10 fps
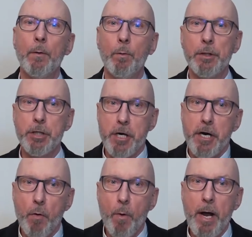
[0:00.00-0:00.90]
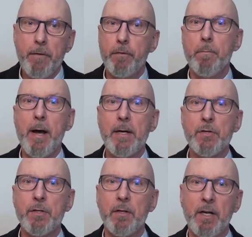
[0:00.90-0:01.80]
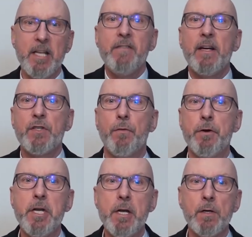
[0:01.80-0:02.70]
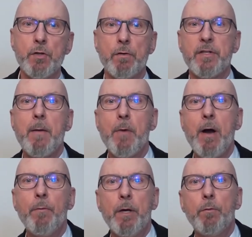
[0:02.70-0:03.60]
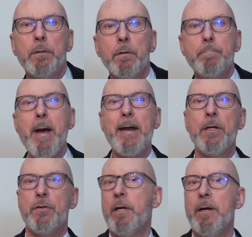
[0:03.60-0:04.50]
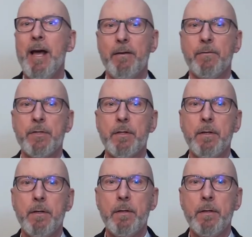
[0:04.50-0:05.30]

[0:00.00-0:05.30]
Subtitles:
will turn away from us, leave us for years, or somehow they will not manage their lives.